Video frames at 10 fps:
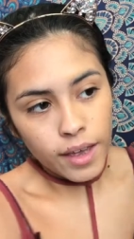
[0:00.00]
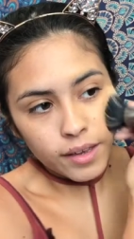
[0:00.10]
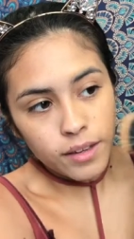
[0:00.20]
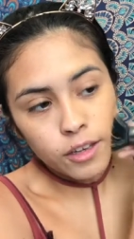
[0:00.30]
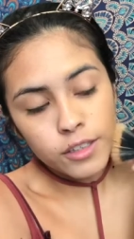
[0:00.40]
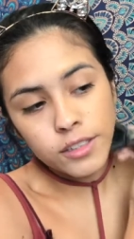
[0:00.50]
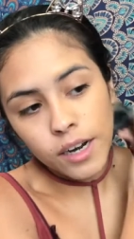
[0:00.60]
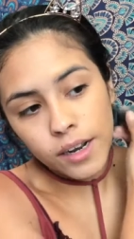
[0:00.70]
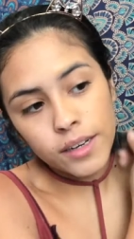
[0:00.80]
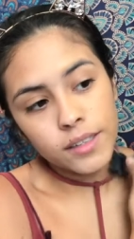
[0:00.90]
It looks
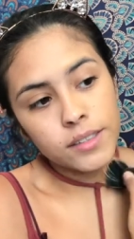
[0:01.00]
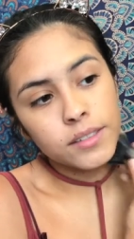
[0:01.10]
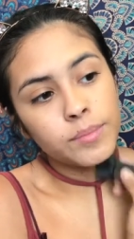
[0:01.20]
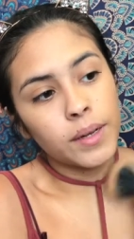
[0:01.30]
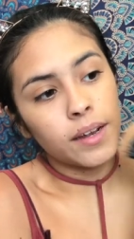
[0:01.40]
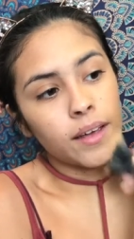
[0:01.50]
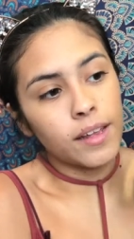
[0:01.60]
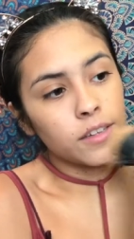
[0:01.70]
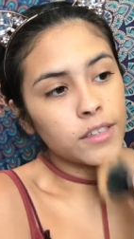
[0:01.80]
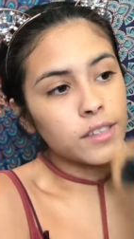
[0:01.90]
nice, but
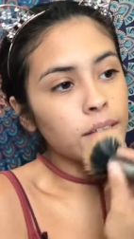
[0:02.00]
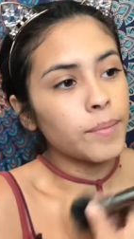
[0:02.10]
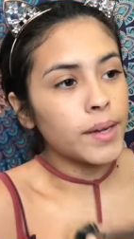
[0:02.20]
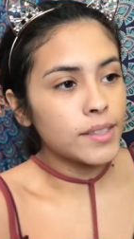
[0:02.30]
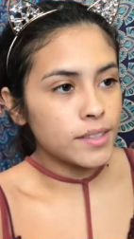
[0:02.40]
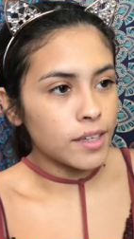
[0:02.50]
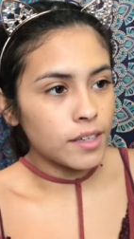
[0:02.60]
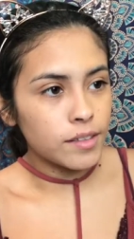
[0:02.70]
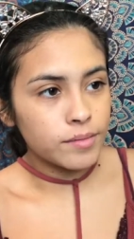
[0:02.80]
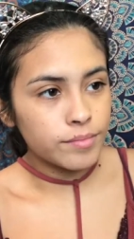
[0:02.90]
it looks like my
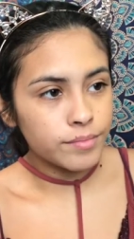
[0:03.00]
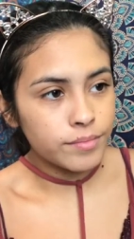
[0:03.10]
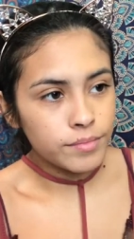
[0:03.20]
skin,